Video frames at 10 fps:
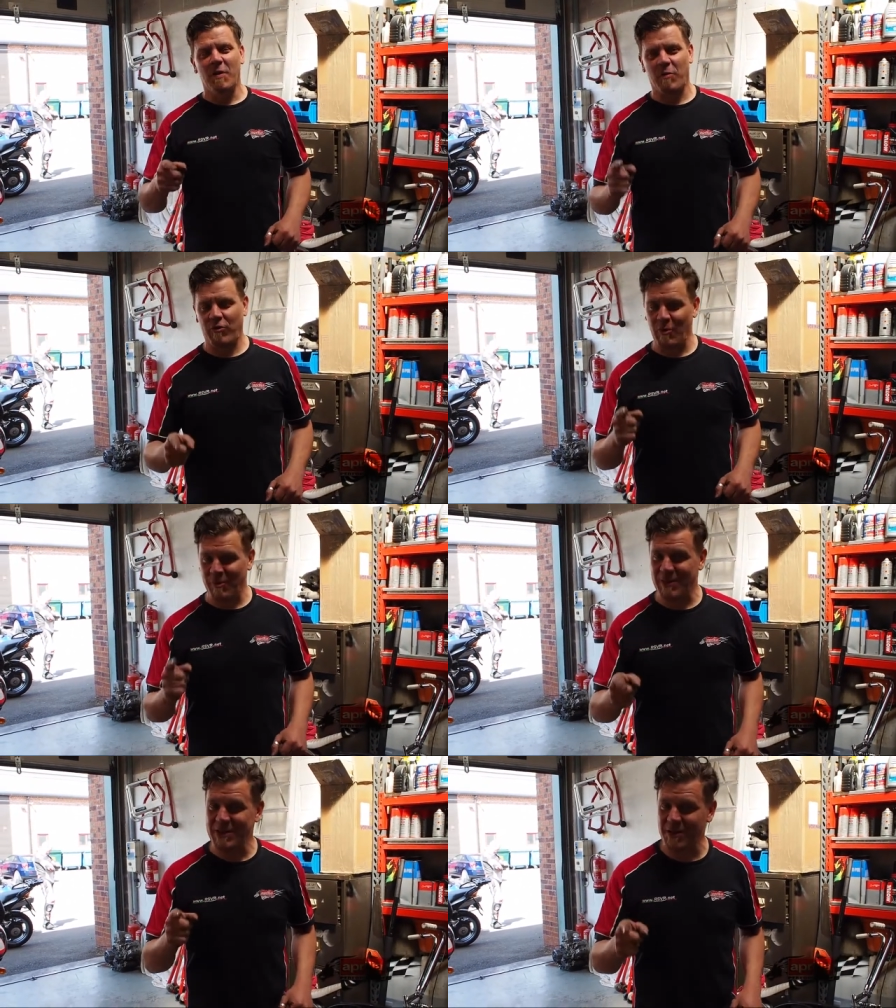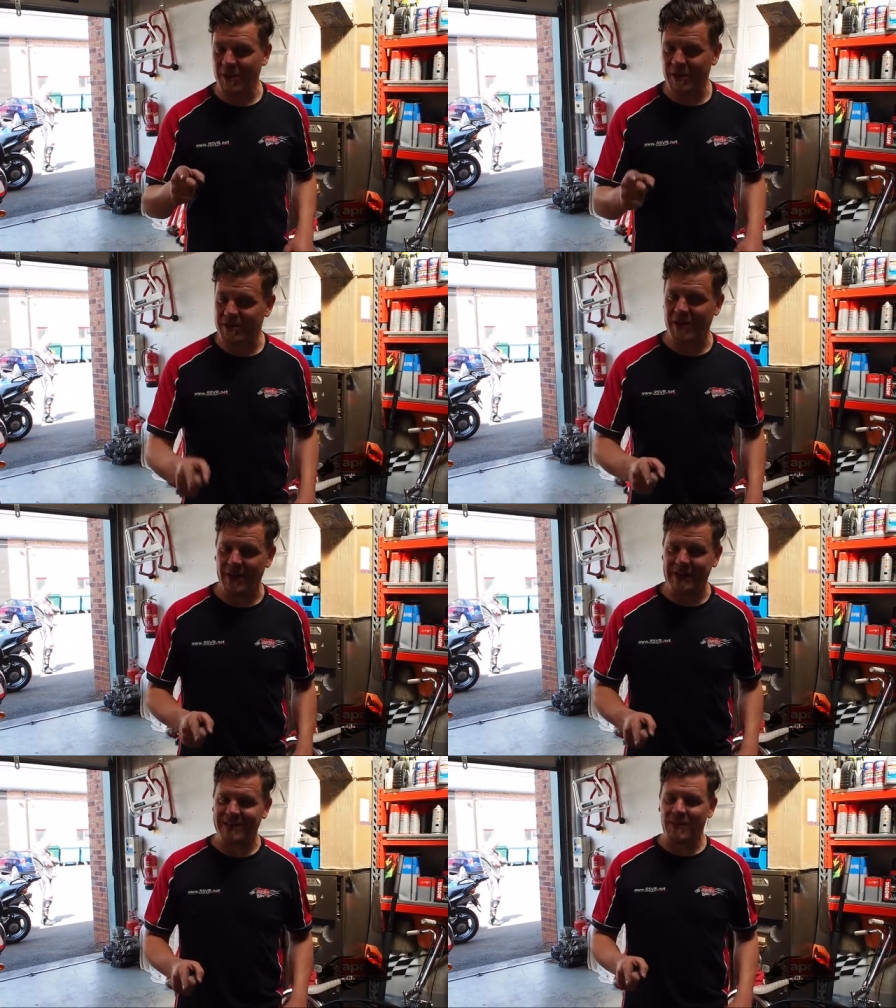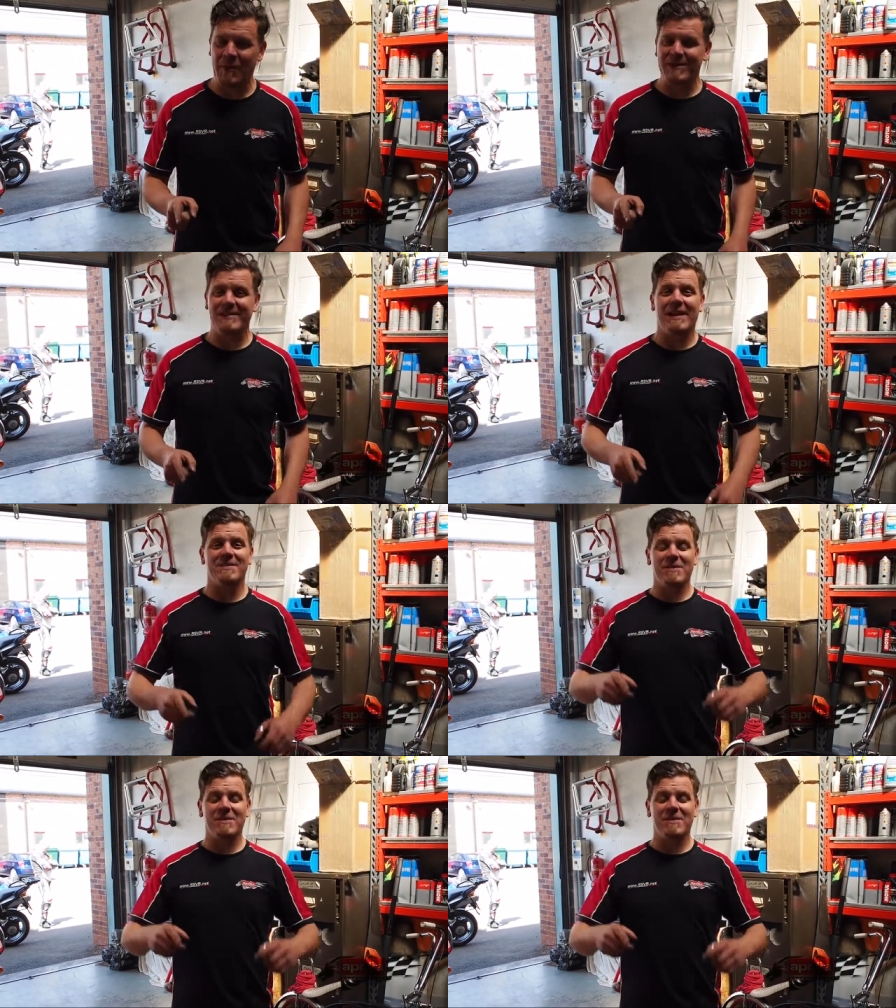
Probably you guys are going into winter now,